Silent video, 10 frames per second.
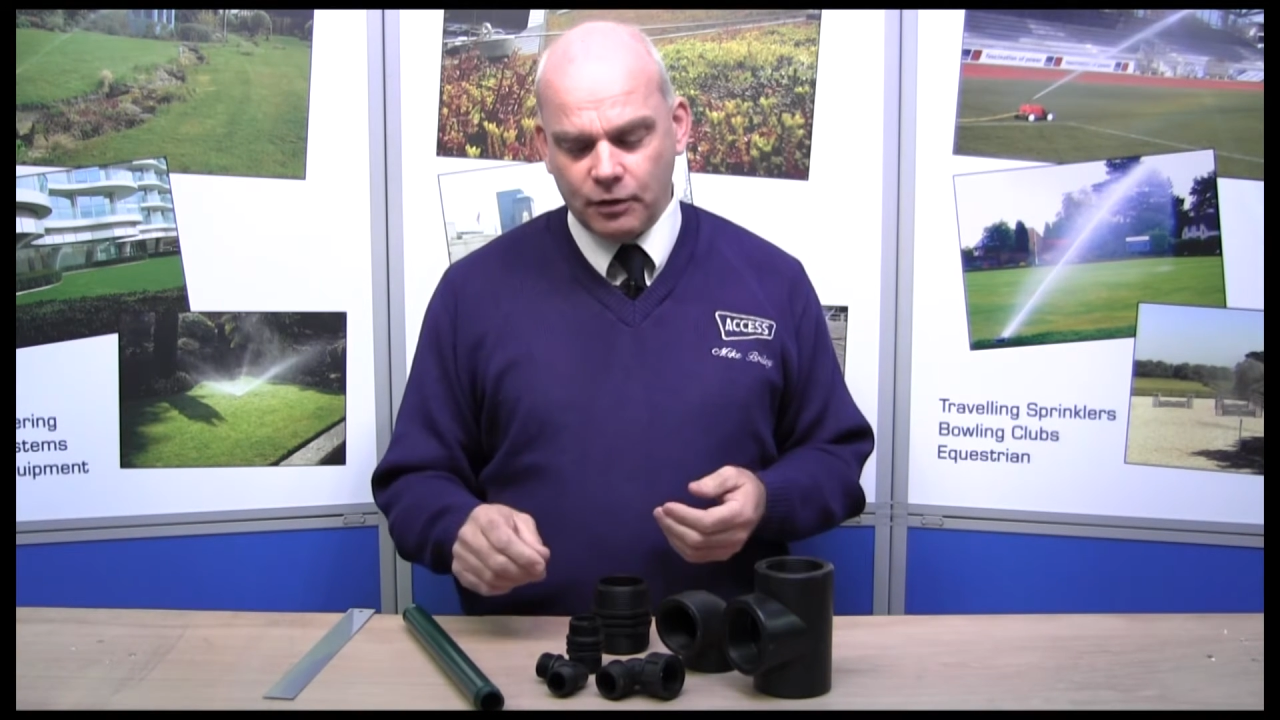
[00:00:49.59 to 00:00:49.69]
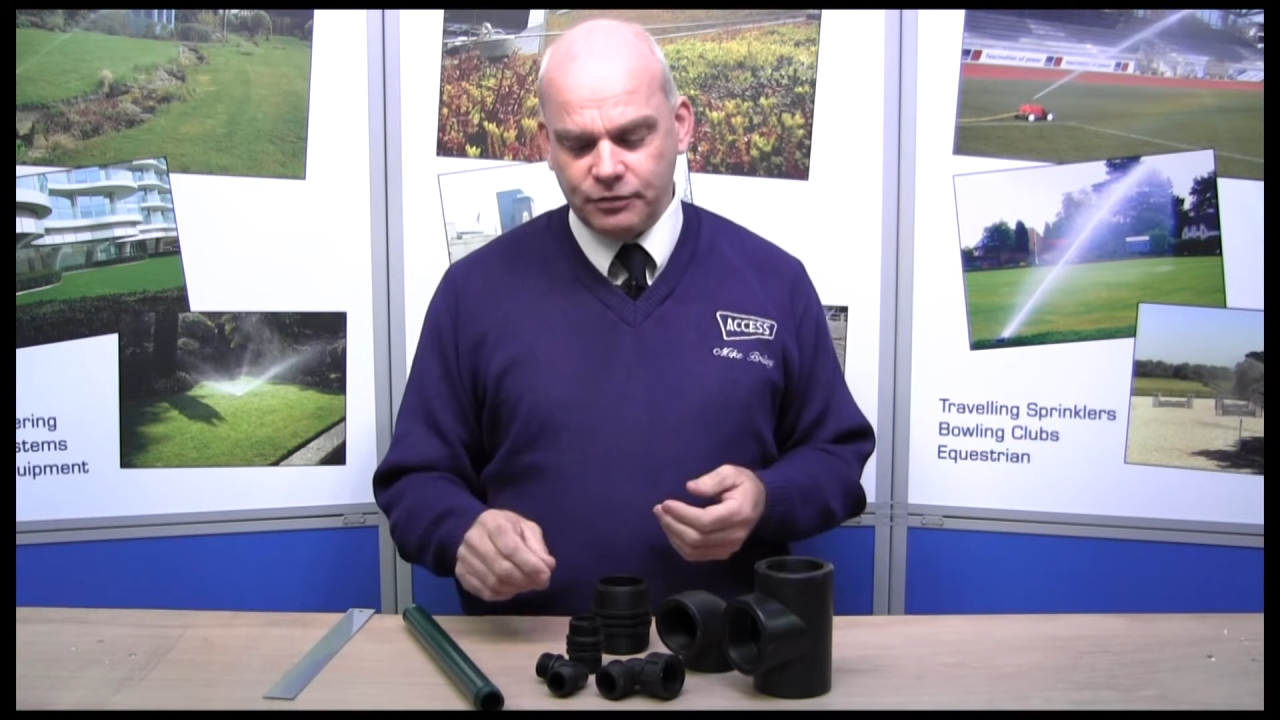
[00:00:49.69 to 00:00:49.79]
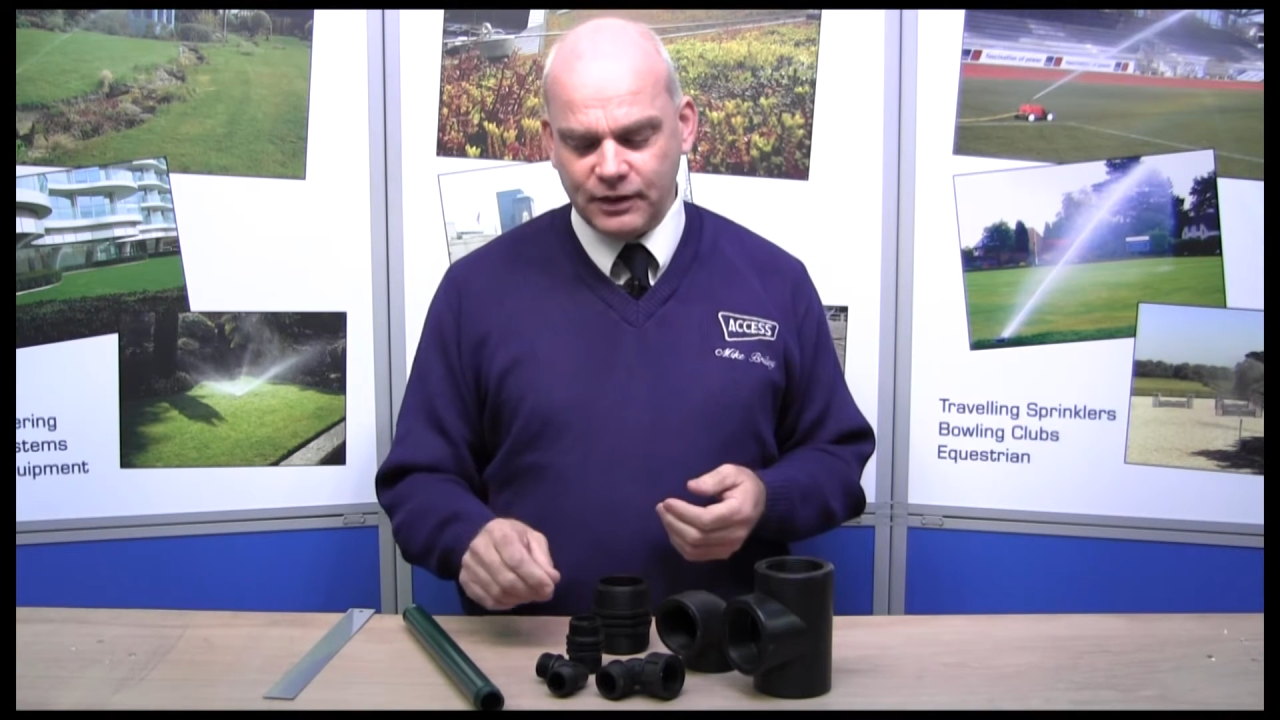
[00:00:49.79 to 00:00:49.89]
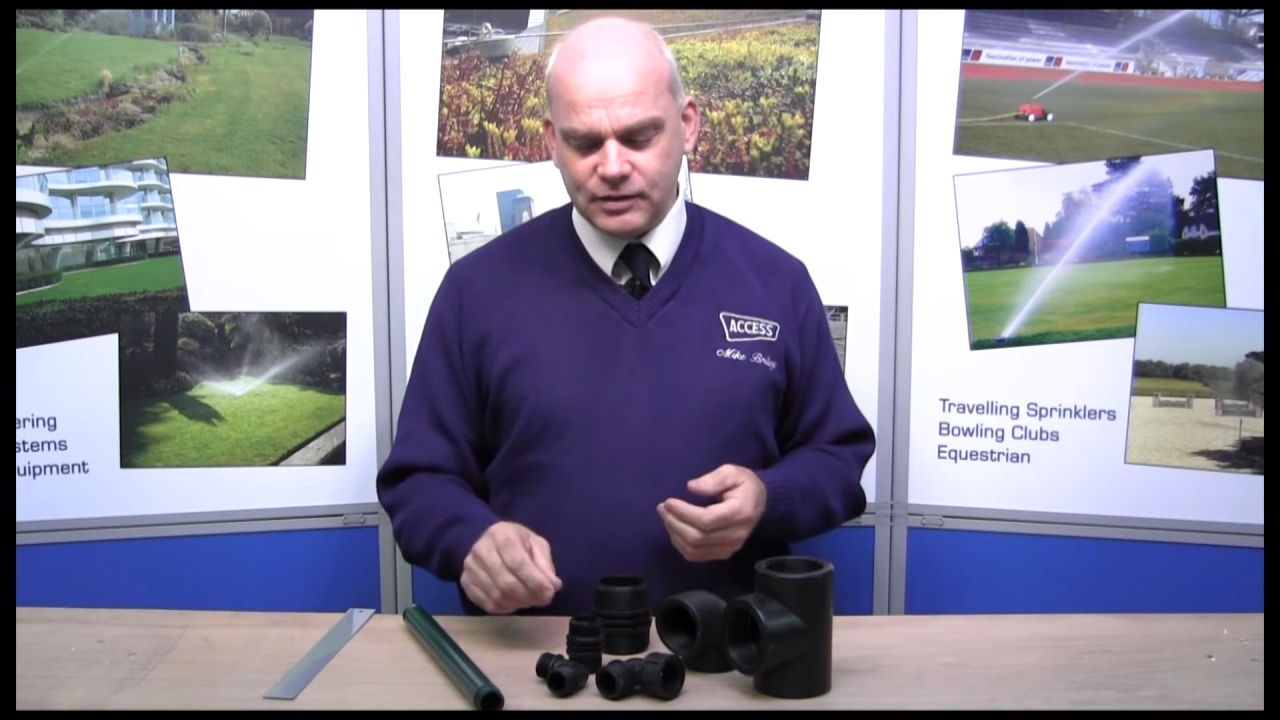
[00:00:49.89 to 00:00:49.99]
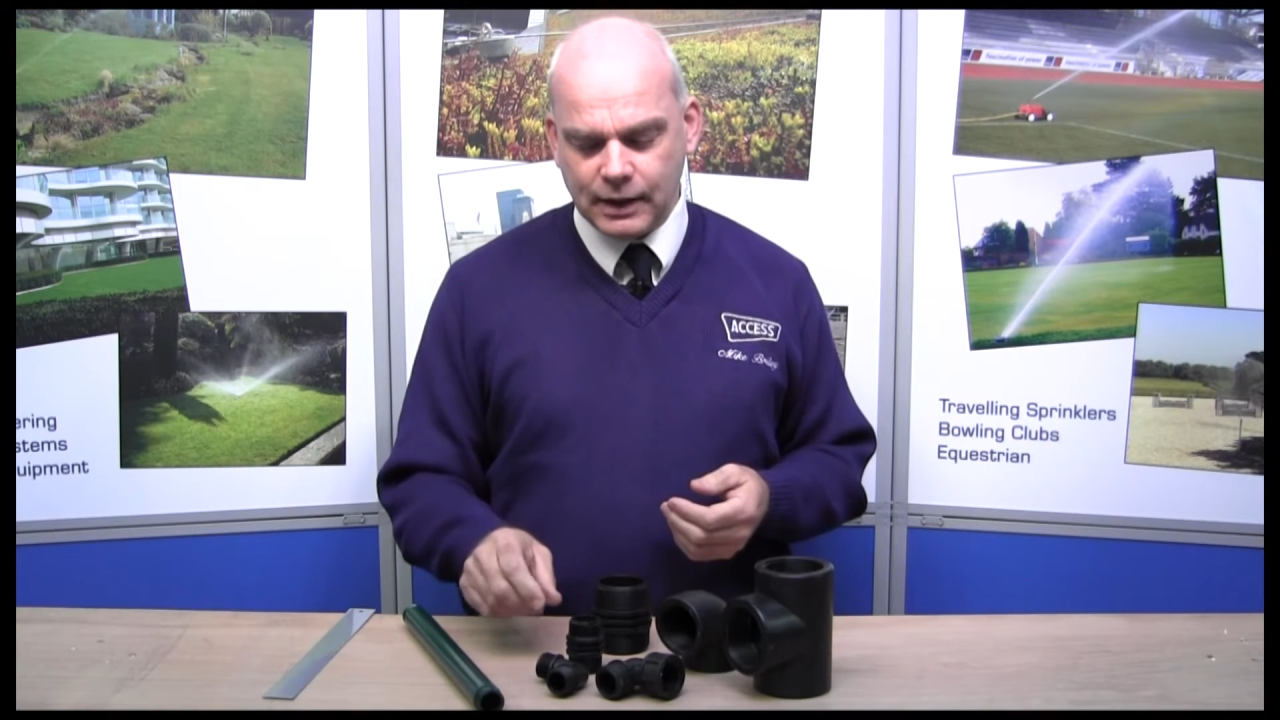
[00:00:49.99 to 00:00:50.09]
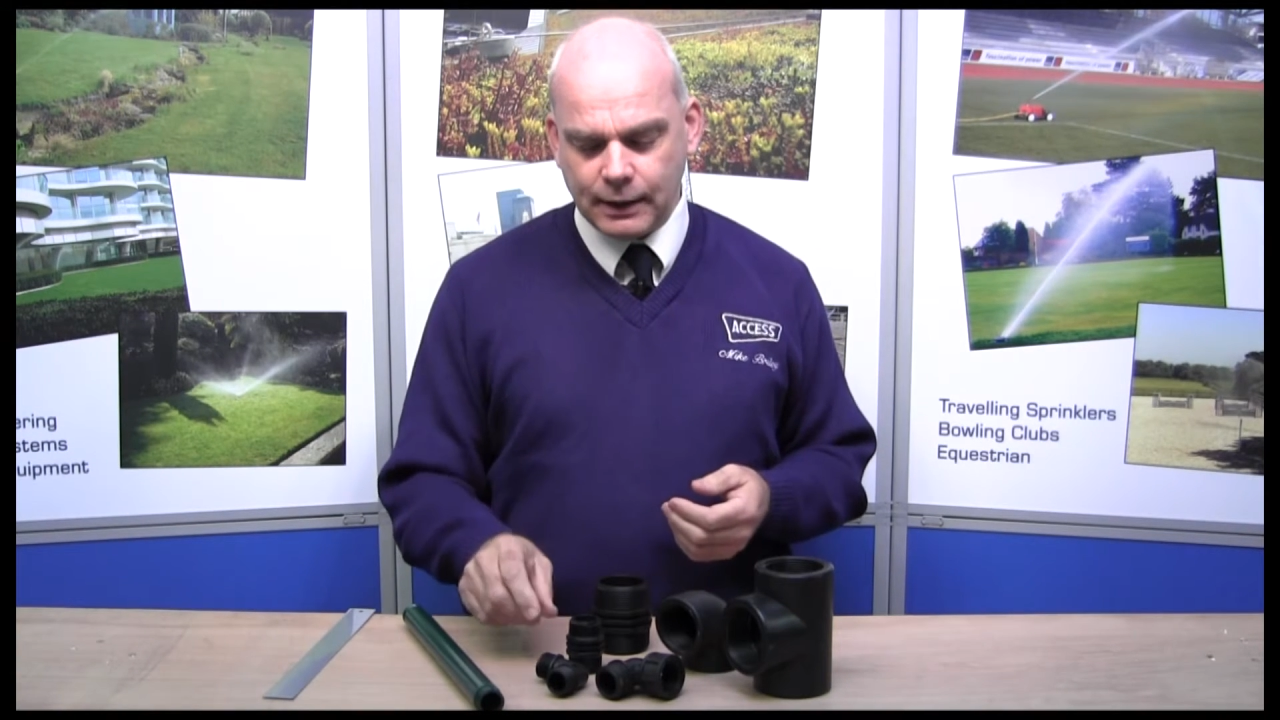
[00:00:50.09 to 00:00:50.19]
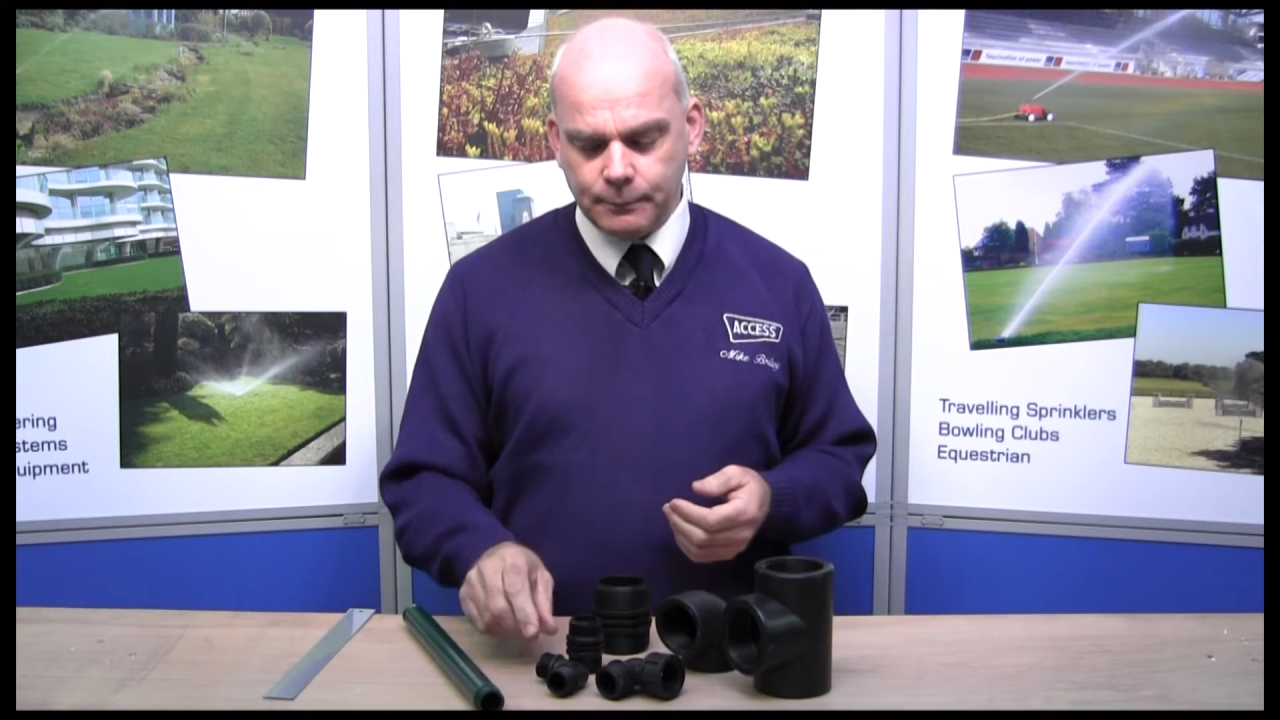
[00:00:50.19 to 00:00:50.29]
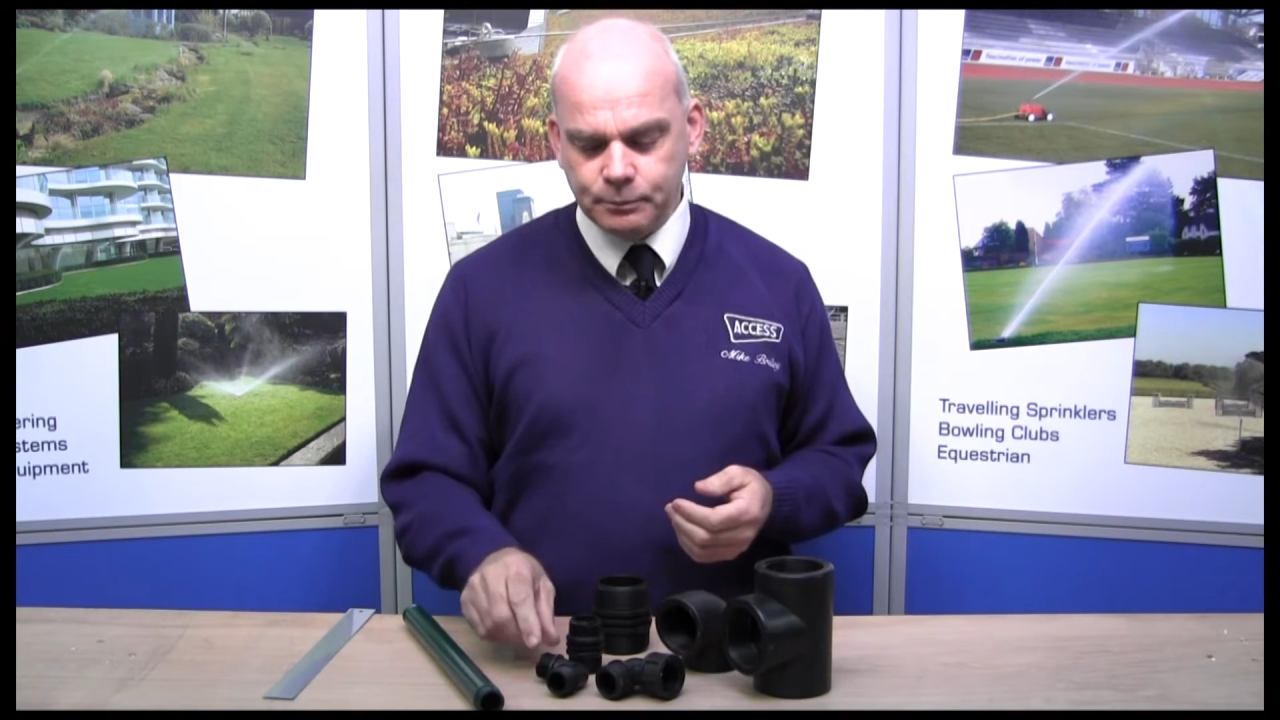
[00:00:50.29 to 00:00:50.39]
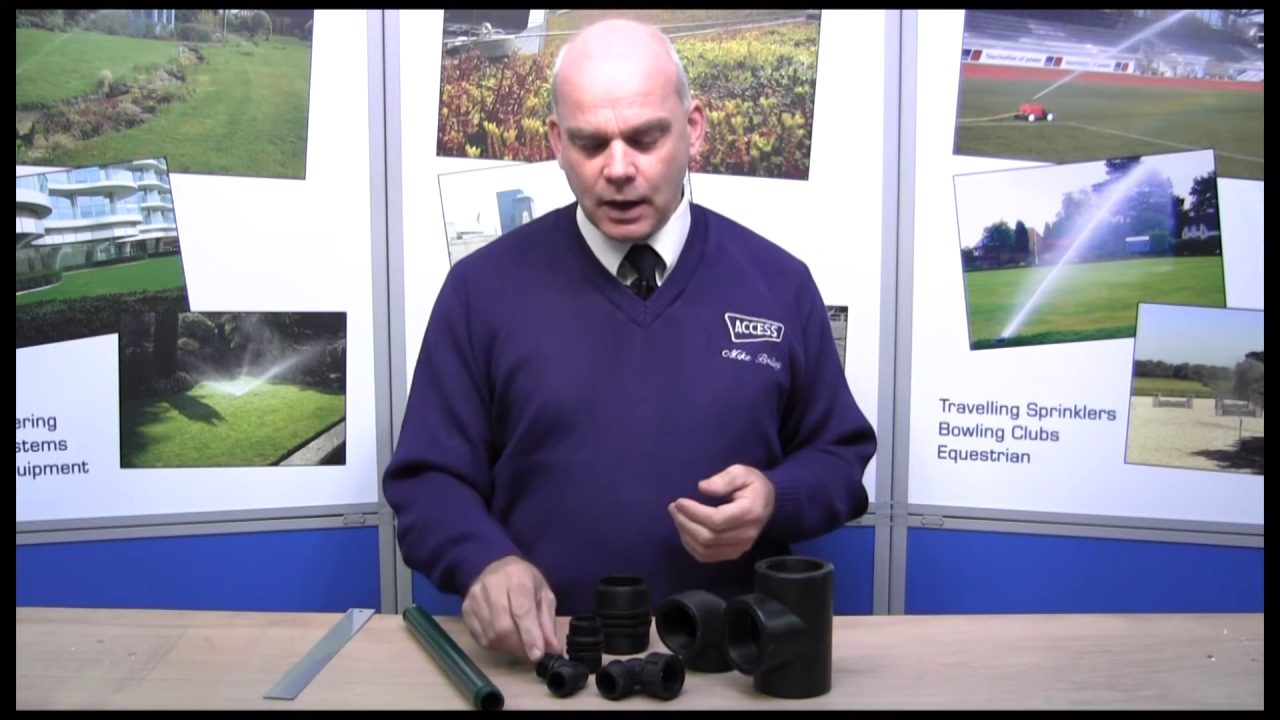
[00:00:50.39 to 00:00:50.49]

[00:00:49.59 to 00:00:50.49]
a fitting?